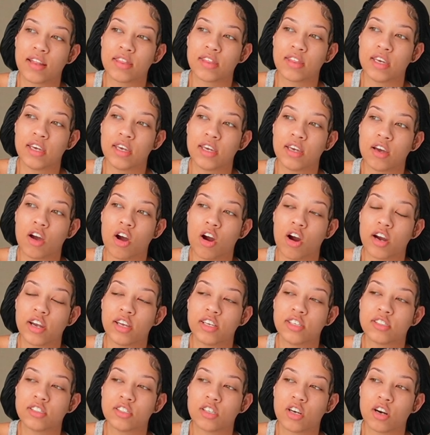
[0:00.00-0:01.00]
I think
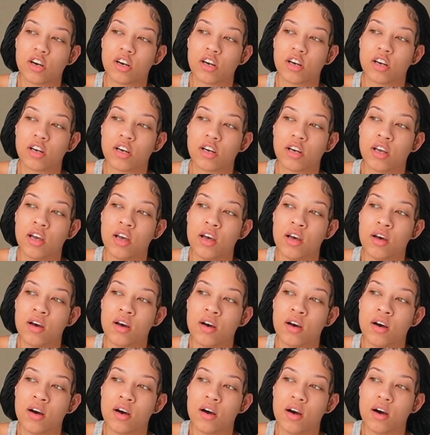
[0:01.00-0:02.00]
Arya Star,
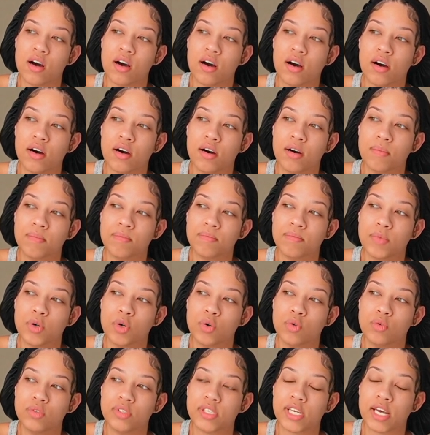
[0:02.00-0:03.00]

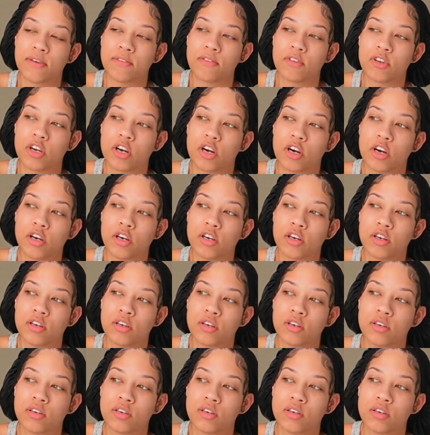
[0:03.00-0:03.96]
um, who's after her?